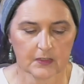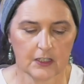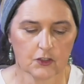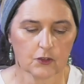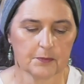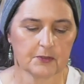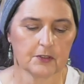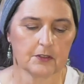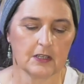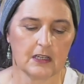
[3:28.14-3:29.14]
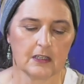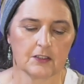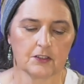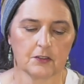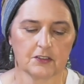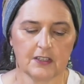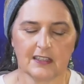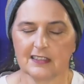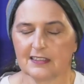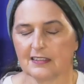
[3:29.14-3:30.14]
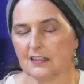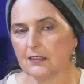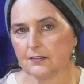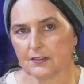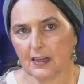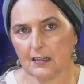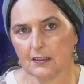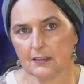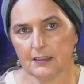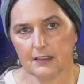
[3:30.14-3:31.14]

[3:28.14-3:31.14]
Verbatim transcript: in scripture. So saying the Sea of Galilee,